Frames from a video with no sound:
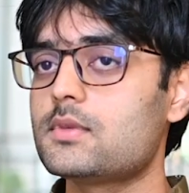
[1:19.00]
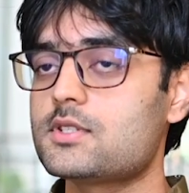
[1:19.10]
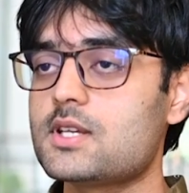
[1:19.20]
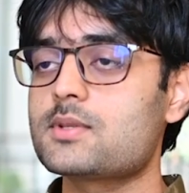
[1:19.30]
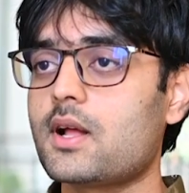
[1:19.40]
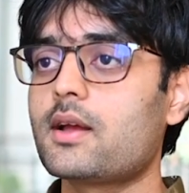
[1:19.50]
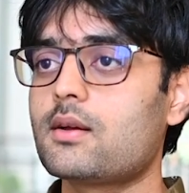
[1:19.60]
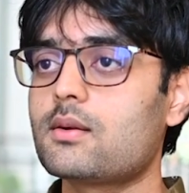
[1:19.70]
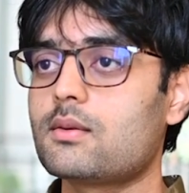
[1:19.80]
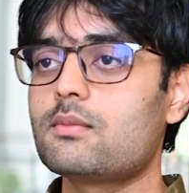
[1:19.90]
it seems like
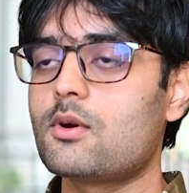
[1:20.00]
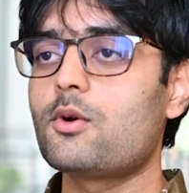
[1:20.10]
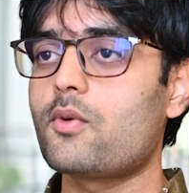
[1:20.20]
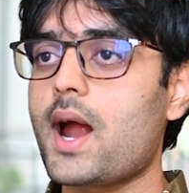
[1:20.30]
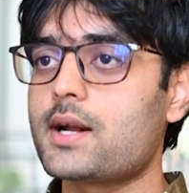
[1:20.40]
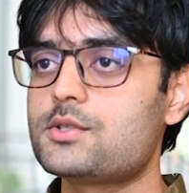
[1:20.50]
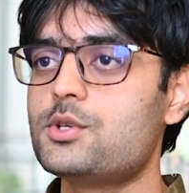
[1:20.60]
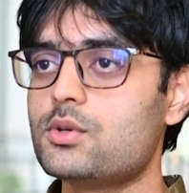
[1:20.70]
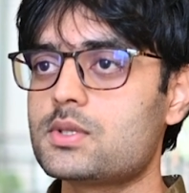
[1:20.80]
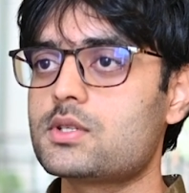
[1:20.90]
rats
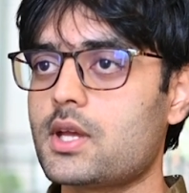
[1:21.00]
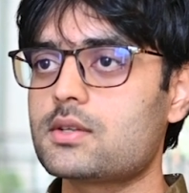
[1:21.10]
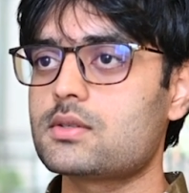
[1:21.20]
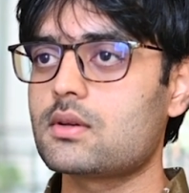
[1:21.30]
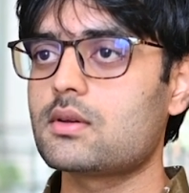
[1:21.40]
do mistakes.